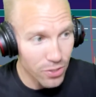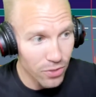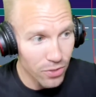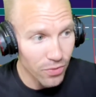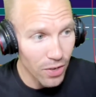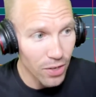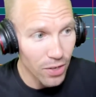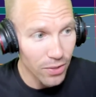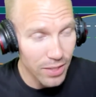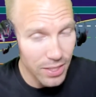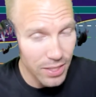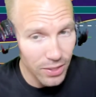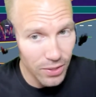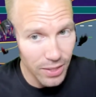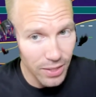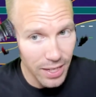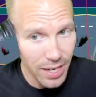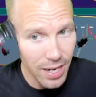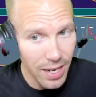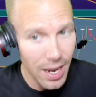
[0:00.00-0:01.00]

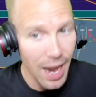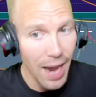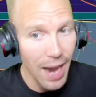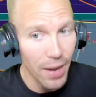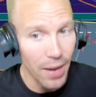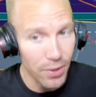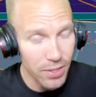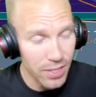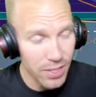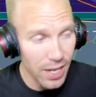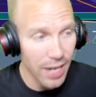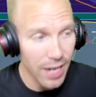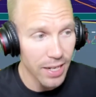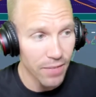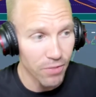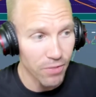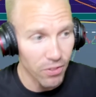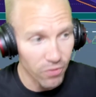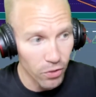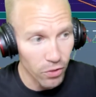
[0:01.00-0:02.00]
volatility outside
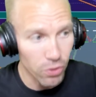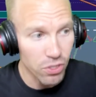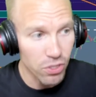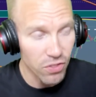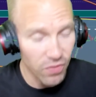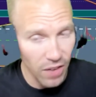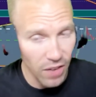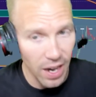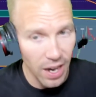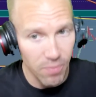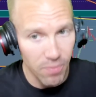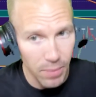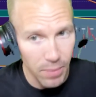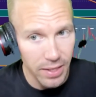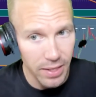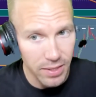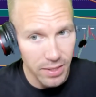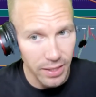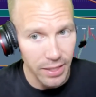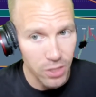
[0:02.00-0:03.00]
of the first 5
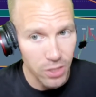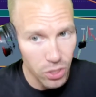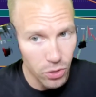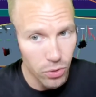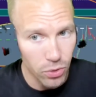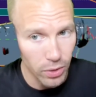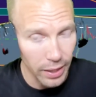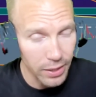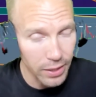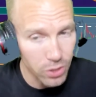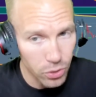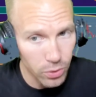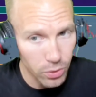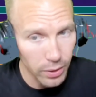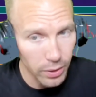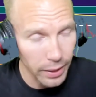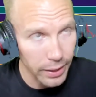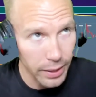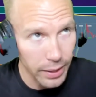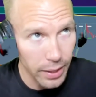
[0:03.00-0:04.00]
minutes, two o'clock to
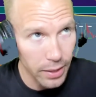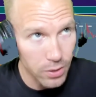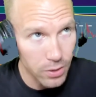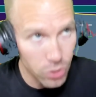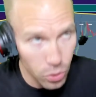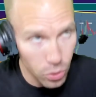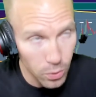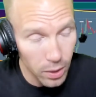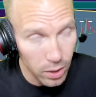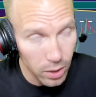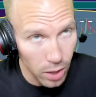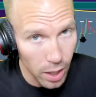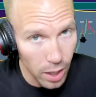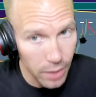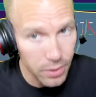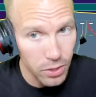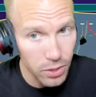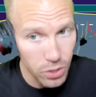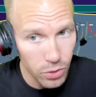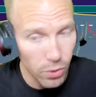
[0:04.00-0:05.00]

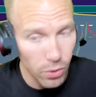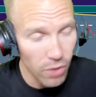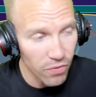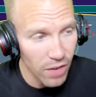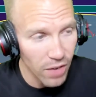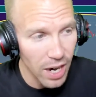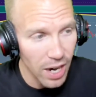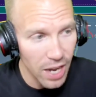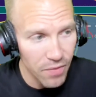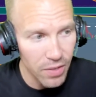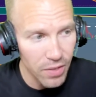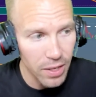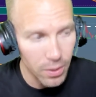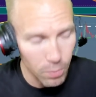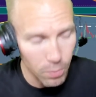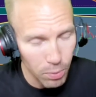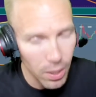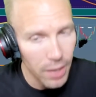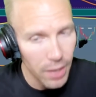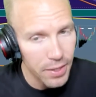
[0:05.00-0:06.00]
2:05.
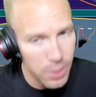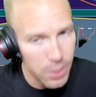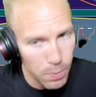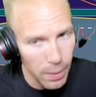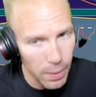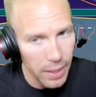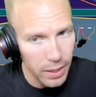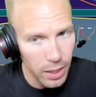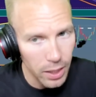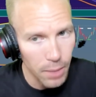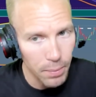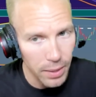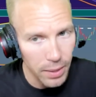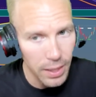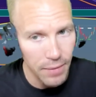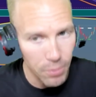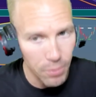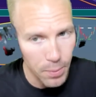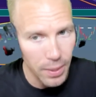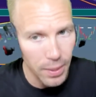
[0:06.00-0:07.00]
It'll probably spike up, get
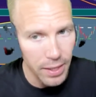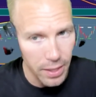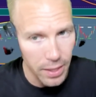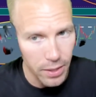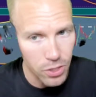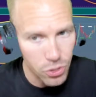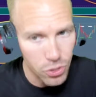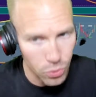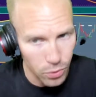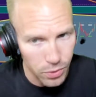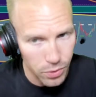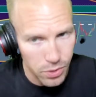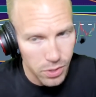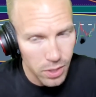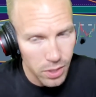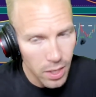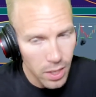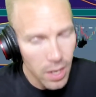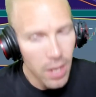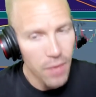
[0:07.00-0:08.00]
everybody out of
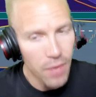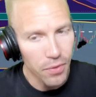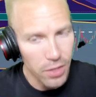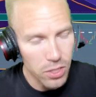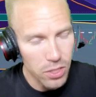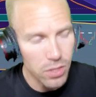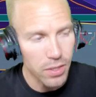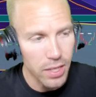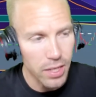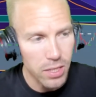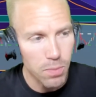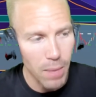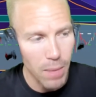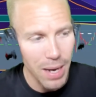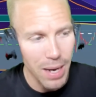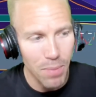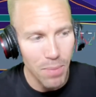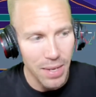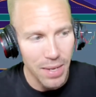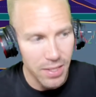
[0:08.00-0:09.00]
shorts. This
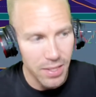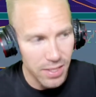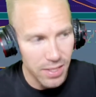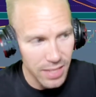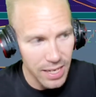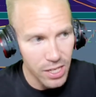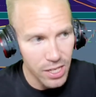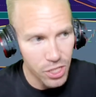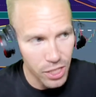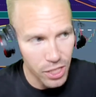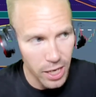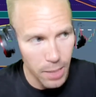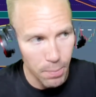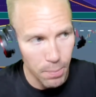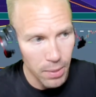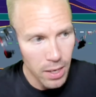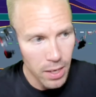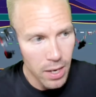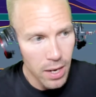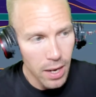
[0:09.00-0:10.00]
might be a Z
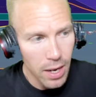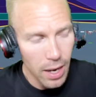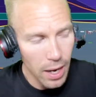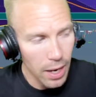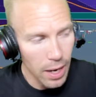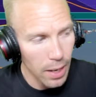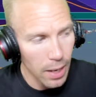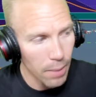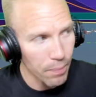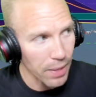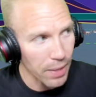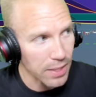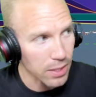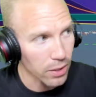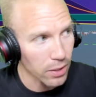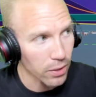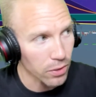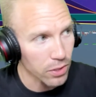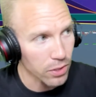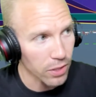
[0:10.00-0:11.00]
shape. That's a
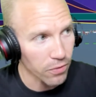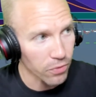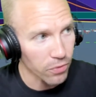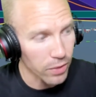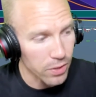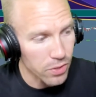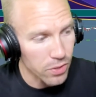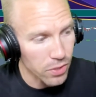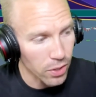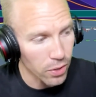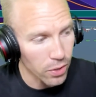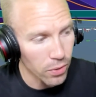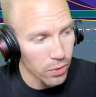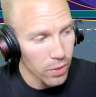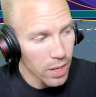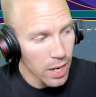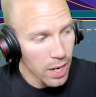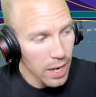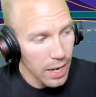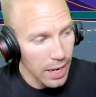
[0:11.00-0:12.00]
little different. So
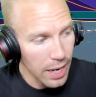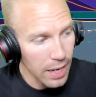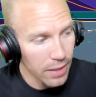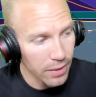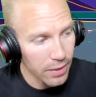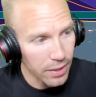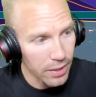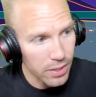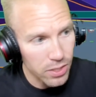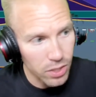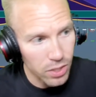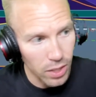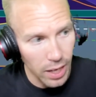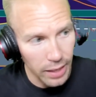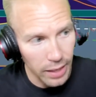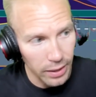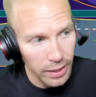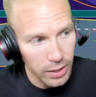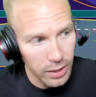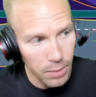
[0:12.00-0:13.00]
in this,
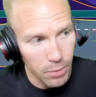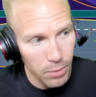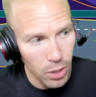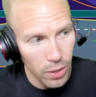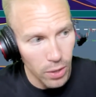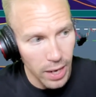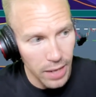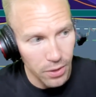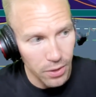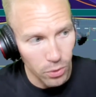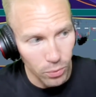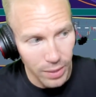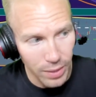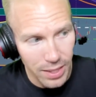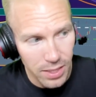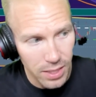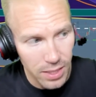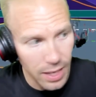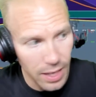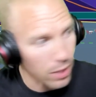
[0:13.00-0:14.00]
I let them know, hey, the
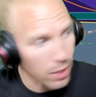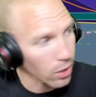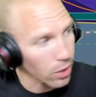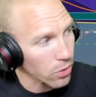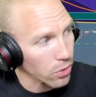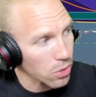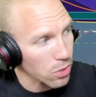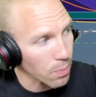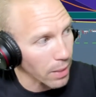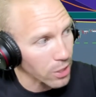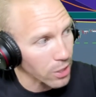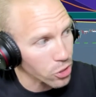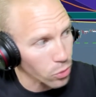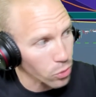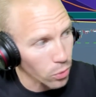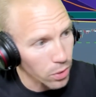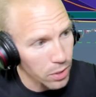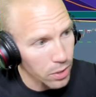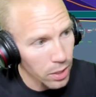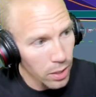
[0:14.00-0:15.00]
reason I closed my
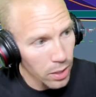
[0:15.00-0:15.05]
short,